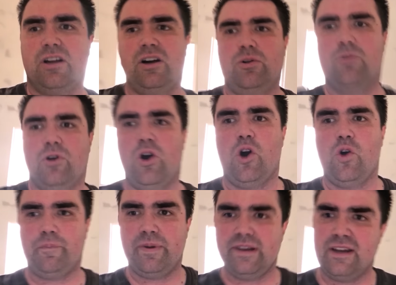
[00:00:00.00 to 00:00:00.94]
so we're
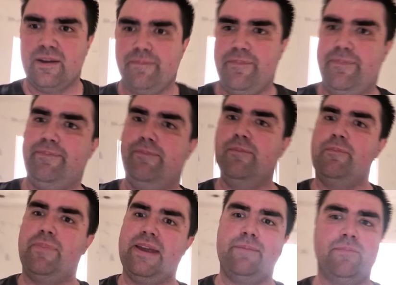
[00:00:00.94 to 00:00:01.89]
hoping to
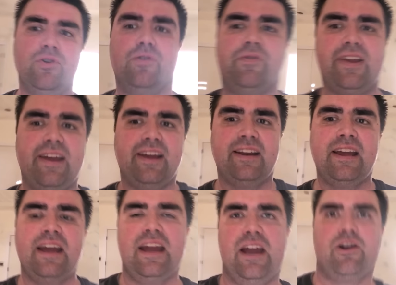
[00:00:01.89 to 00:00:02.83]
be moved
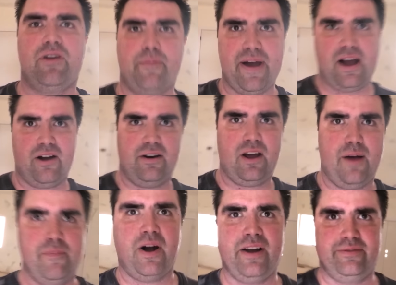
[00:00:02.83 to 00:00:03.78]
in here in
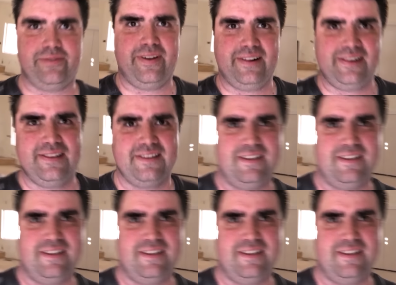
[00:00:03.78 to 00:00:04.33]
about a month.